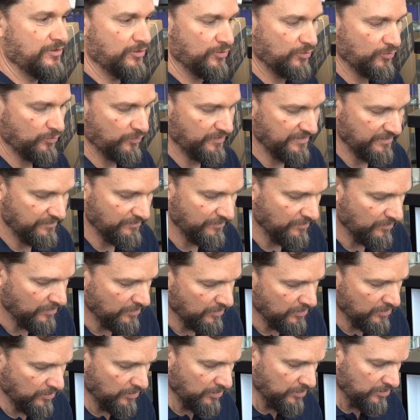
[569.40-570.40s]
you with
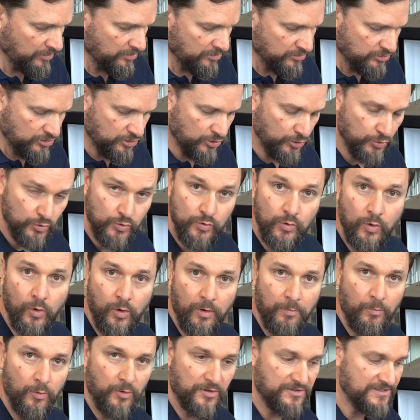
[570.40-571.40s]
2
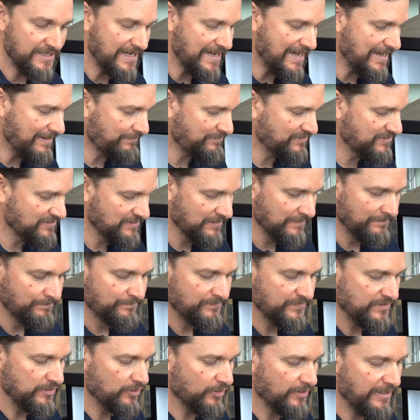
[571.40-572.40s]
or more taps,
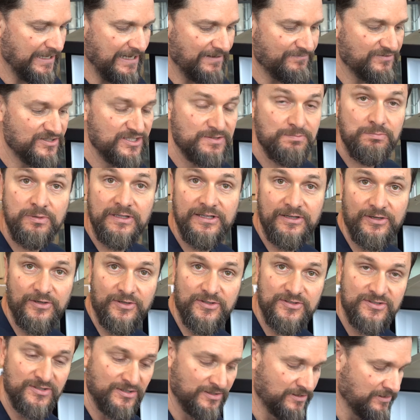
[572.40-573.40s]
you'll have
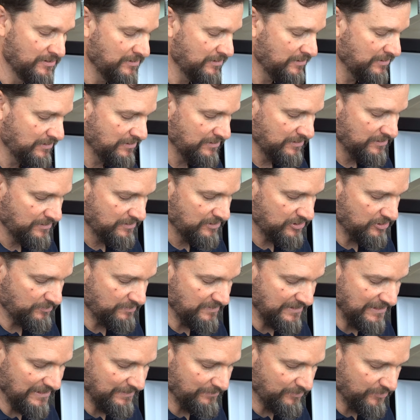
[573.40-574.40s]
splitters to
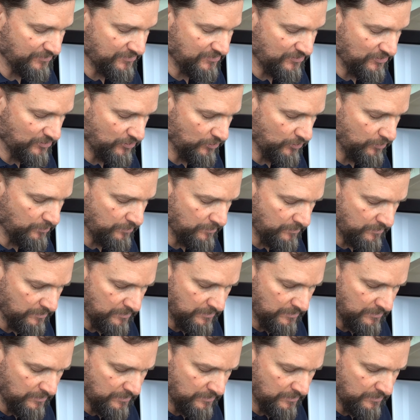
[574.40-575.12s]
be able to